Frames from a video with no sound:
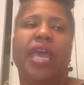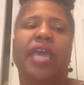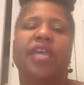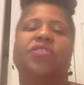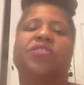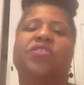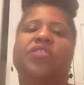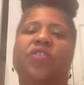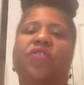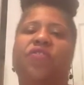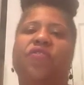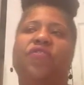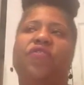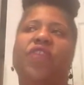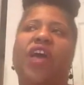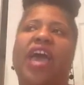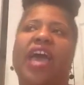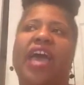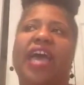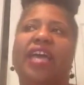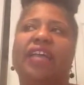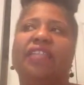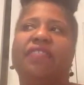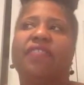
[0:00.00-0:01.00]
It's the
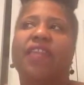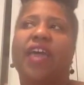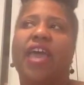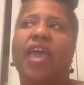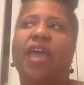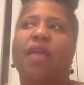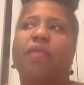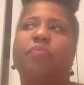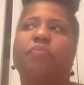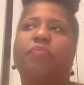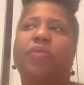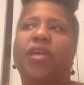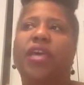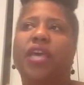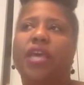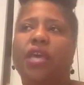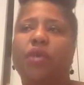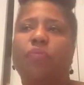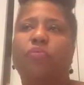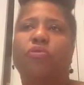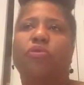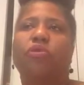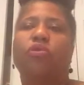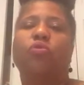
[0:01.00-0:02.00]
fact that
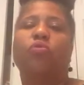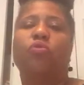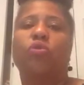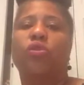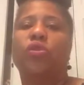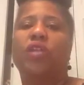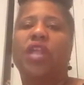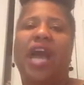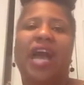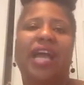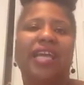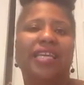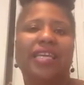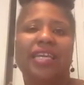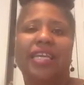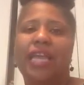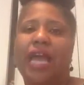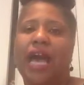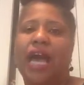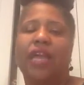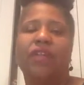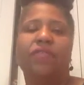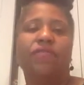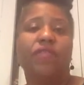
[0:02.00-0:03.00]
people will not
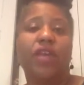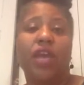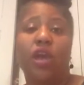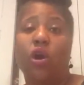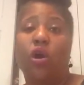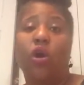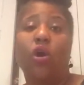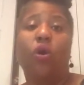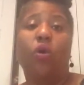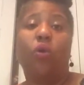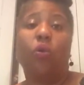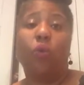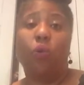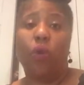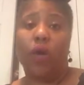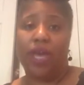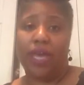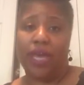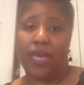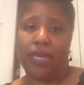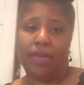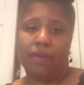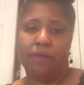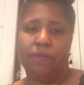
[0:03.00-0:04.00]
get out of their own
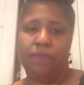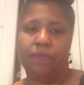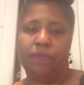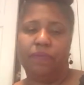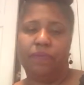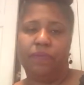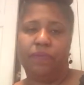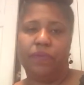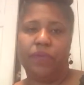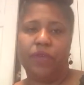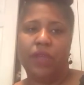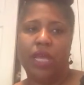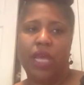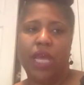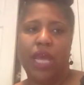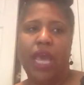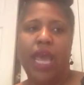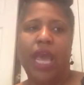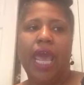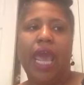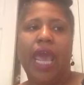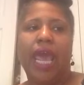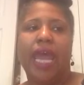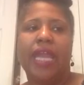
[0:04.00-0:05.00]
way.
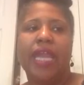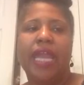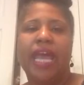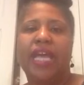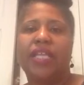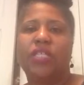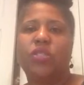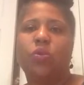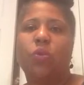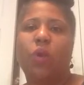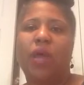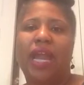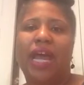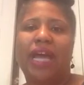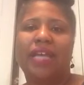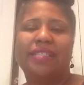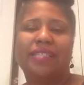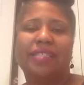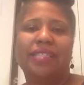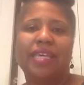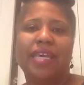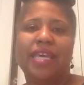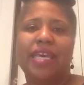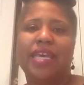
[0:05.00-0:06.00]
And that's what I
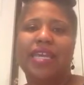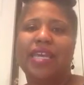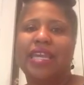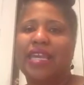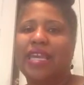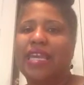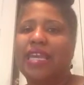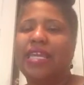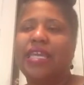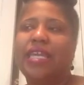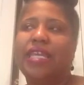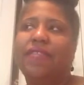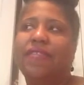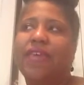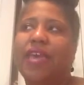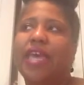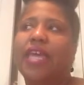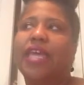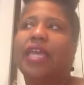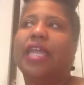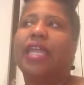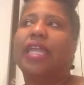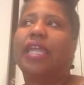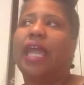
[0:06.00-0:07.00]
said. In
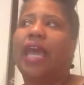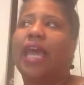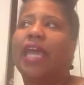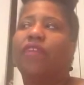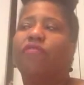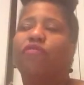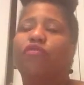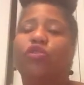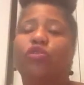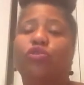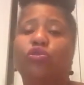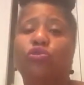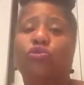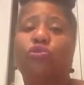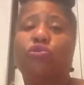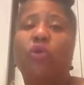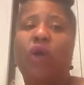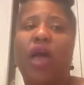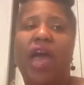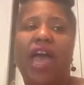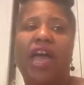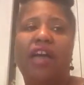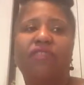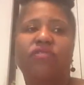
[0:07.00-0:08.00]
anything in life,
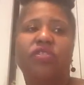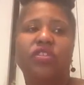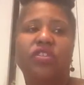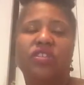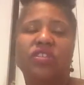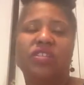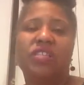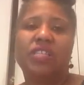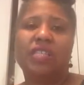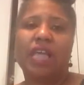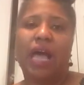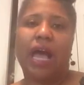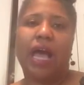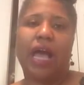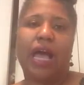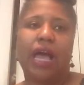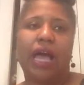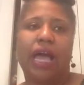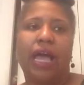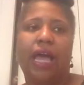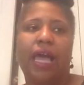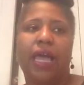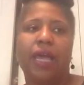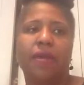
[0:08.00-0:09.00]
you have to
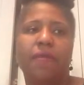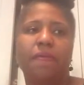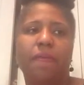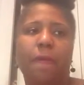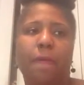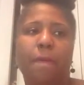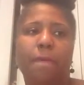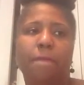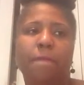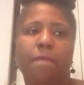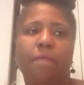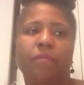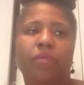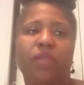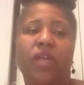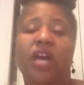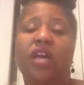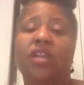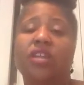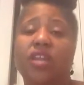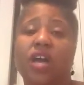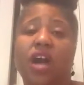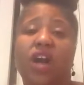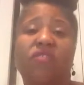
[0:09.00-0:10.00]
decide
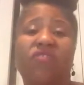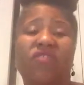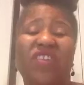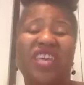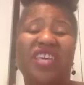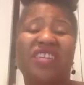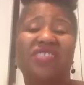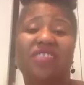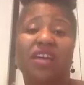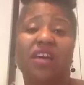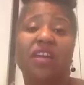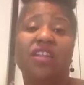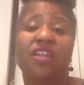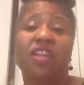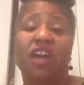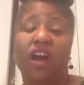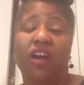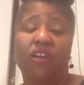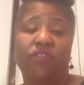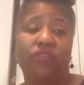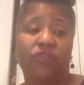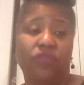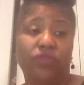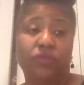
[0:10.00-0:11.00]
enough is
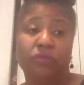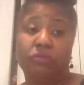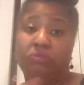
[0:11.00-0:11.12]
enough.